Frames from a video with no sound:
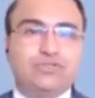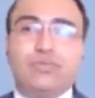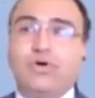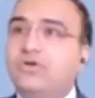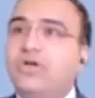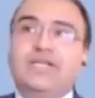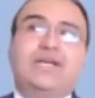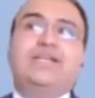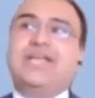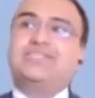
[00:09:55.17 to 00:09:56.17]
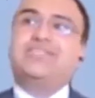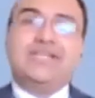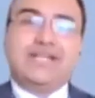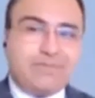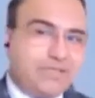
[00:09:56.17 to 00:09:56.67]
Tomorrow, a
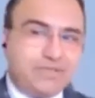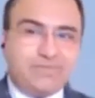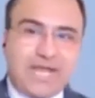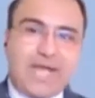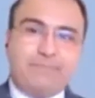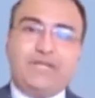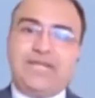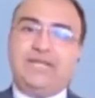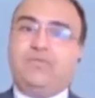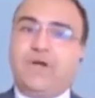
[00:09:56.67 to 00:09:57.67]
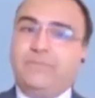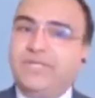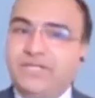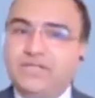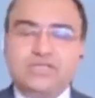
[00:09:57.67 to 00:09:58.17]
natural calamity may happen in one
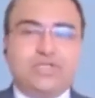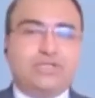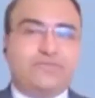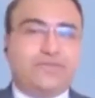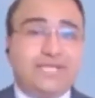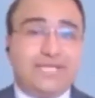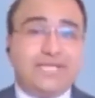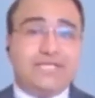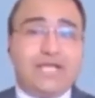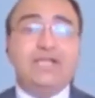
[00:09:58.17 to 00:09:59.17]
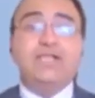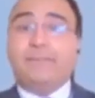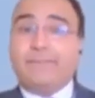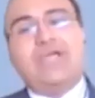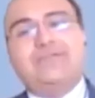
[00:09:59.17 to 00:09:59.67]
particular geographical area.
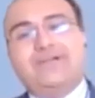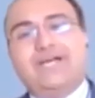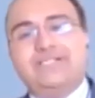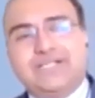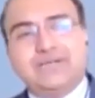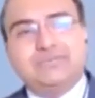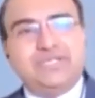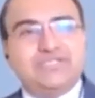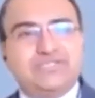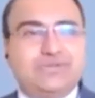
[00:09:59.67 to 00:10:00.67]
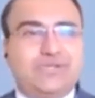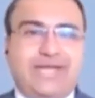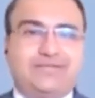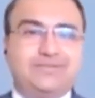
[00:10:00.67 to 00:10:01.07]
You have other companies to look at.